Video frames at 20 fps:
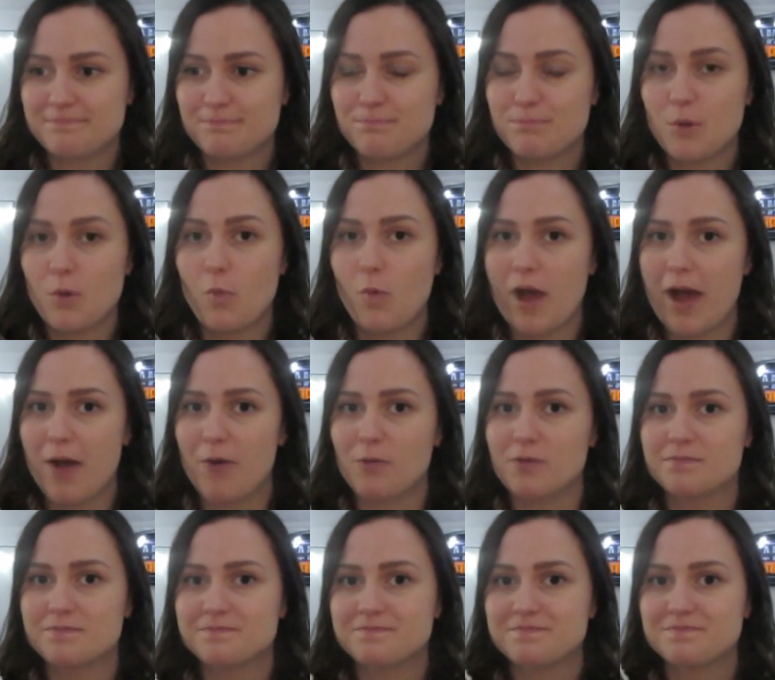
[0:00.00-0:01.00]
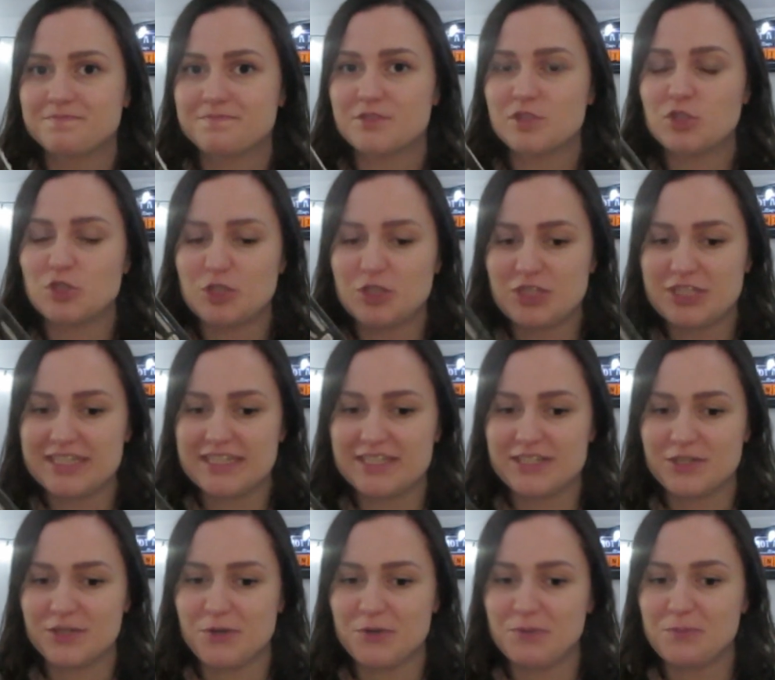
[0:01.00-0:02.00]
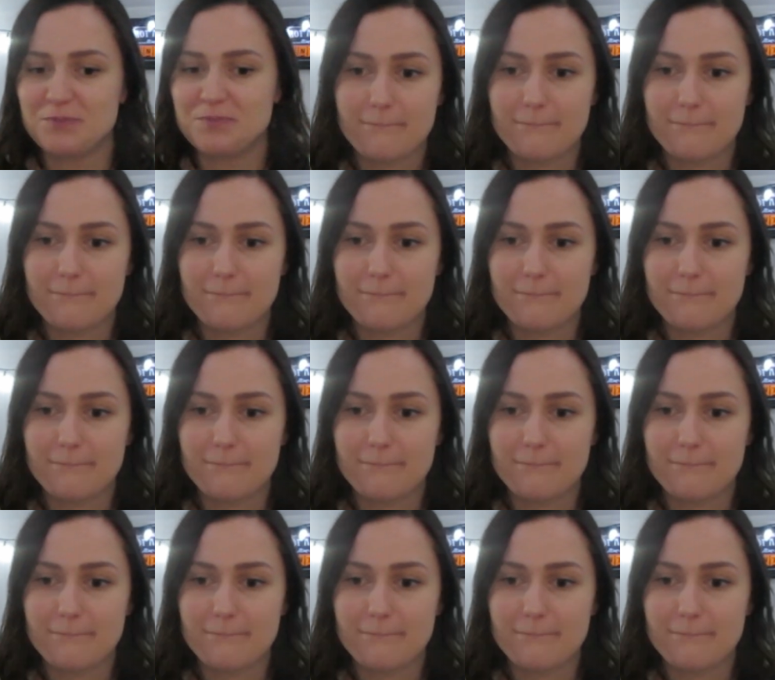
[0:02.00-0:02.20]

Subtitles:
But wow, Junji Ito